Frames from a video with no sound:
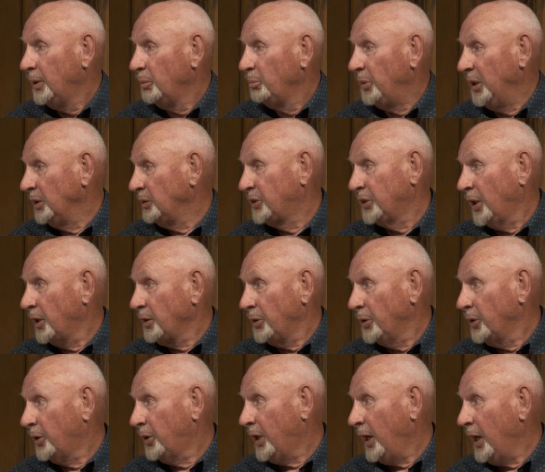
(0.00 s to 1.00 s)
being
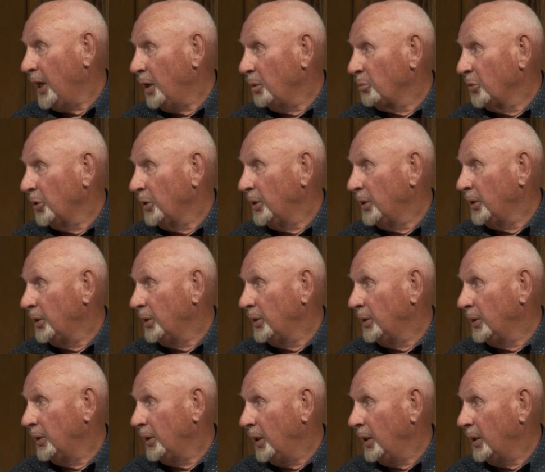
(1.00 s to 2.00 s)
Senator Cameron
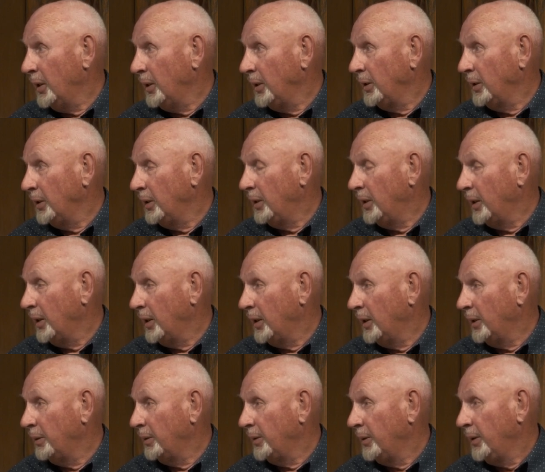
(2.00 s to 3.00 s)
and
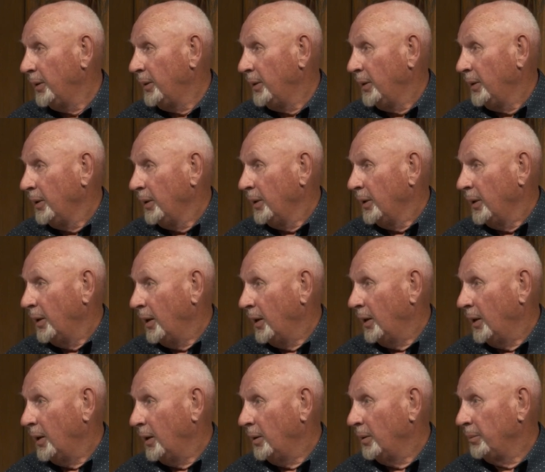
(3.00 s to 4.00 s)
uh,
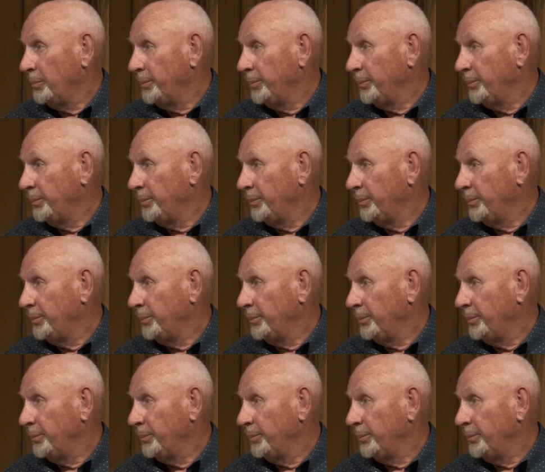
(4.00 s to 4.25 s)
um,